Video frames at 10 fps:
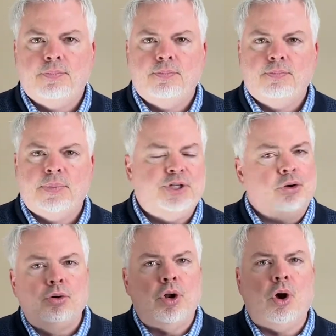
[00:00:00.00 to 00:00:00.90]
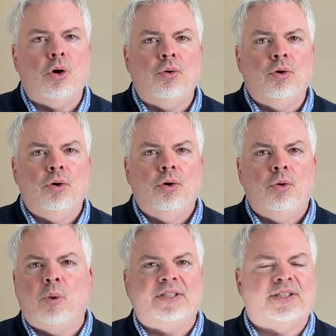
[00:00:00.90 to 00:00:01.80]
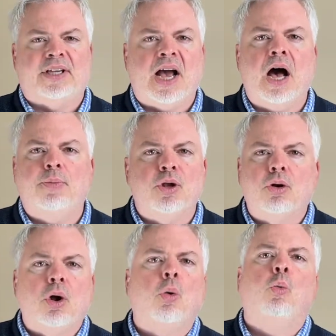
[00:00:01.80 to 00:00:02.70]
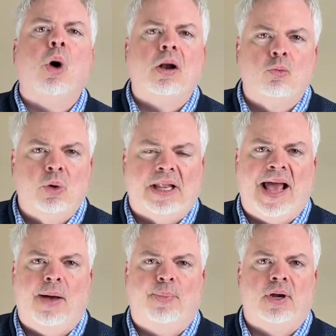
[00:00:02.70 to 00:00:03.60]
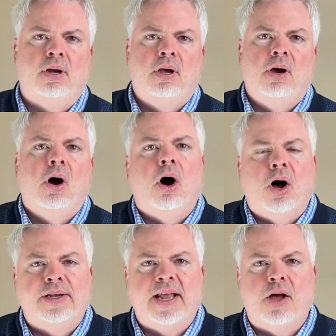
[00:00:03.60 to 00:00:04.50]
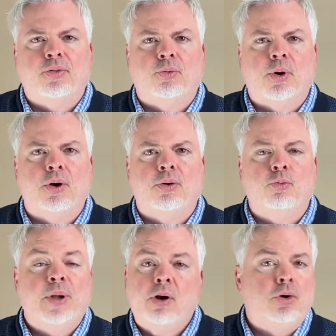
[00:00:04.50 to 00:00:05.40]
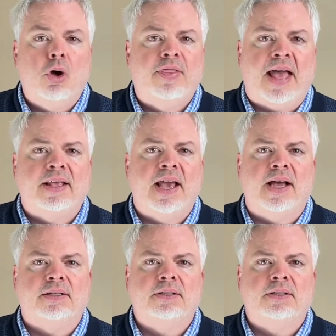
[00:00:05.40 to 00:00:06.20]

But you don't know what's to come. You don't know what will happen on down the road. We don't know that yet.